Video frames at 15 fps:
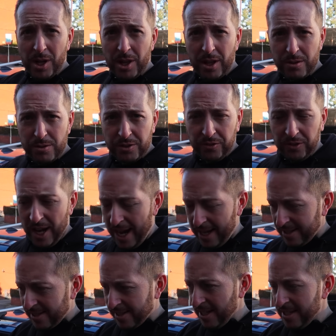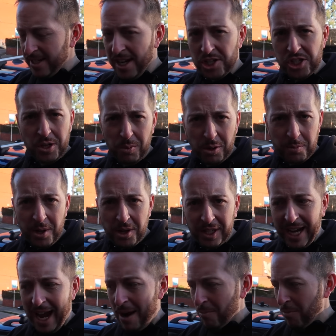one of those flats, and she didn't want to be on
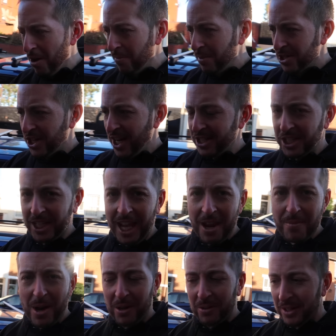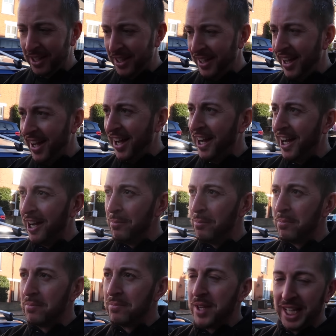camera, but she actually came out
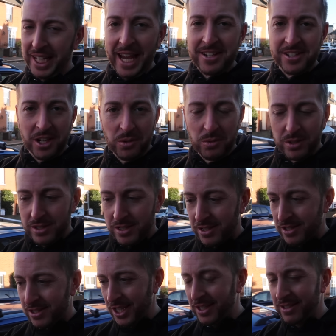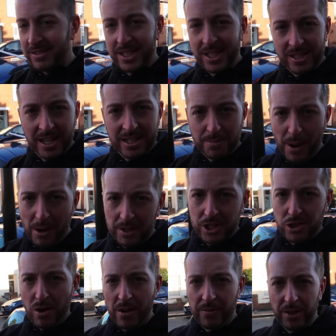in case I was, she says apparently
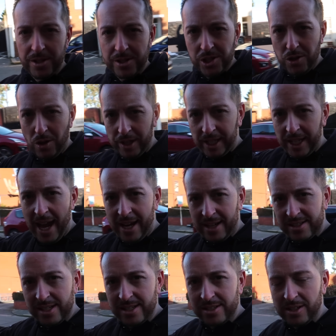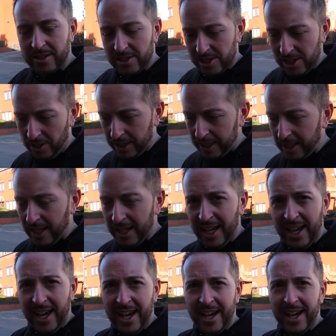travellers try and get access to the site,
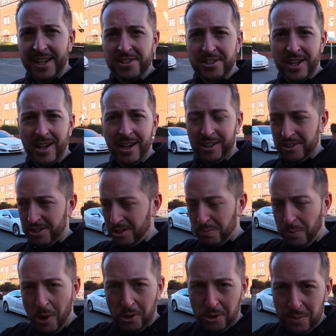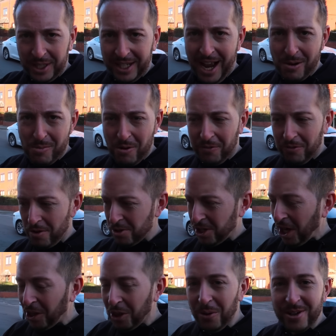and because I was poking my camera through,
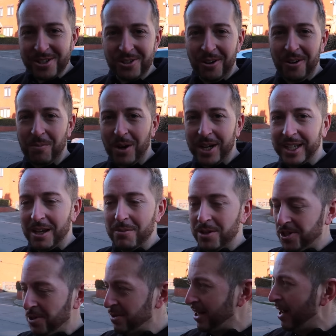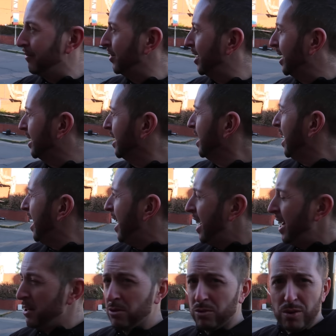she thought I was trying to break in, but she was lovely.
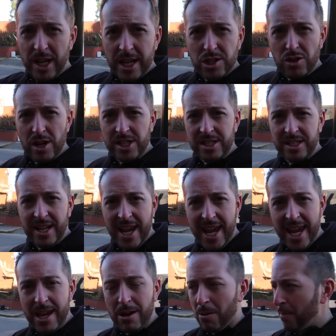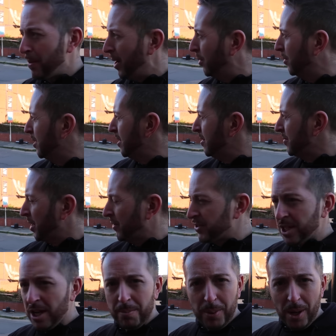And it was really interesting to hear about,
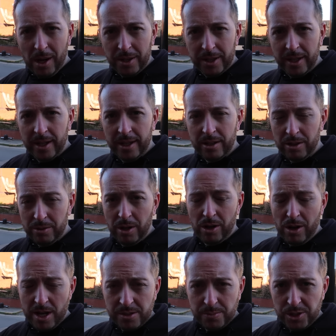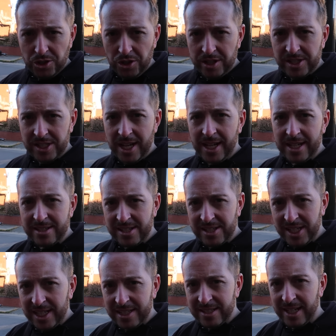obviously her partner, her husband should I say, is a
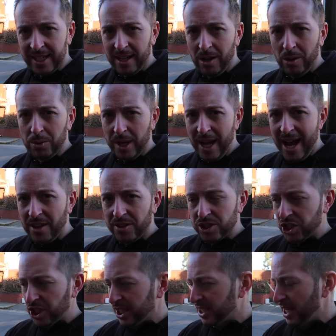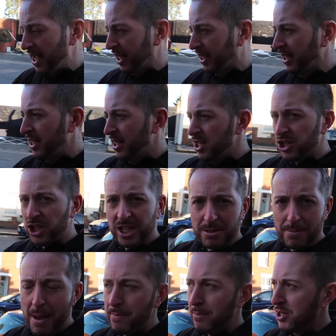season ticket holder at the GTEC. She's a
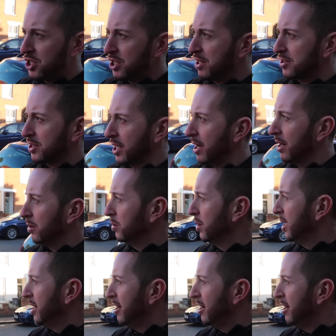member, she does go,